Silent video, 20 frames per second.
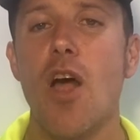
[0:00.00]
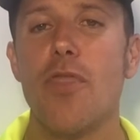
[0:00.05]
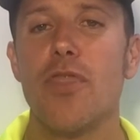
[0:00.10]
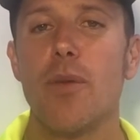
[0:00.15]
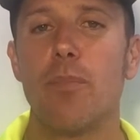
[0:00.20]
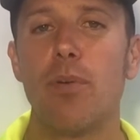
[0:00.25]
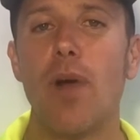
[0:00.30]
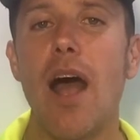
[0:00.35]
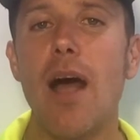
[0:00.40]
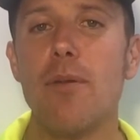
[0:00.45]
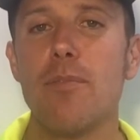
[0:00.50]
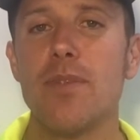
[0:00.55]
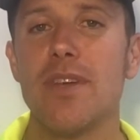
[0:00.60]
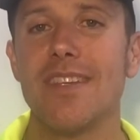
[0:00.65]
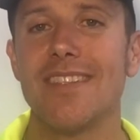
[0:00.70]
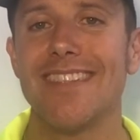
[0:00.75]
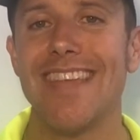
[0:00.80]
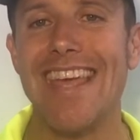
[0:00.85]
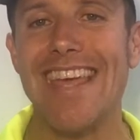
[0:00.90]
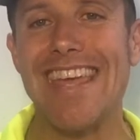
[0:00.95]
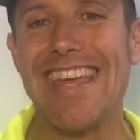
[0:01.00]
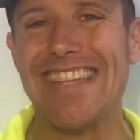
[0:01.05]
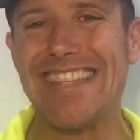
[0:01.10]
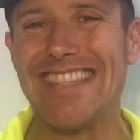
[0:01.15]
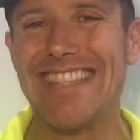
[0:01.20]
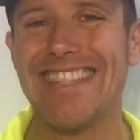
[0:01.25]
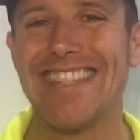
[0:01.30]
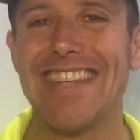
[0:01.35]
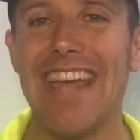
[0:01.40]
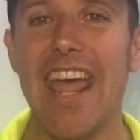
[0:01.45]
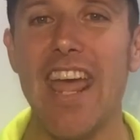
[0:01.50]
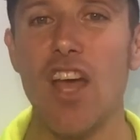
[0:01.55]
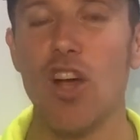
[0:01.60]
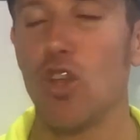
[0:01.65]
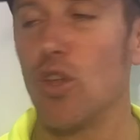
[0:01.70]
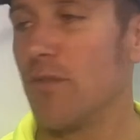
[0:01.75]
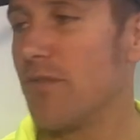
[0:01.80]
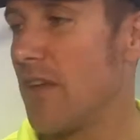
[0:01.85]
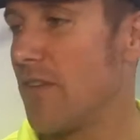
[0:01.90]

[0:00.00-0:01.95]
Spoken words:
The problem is they get stale.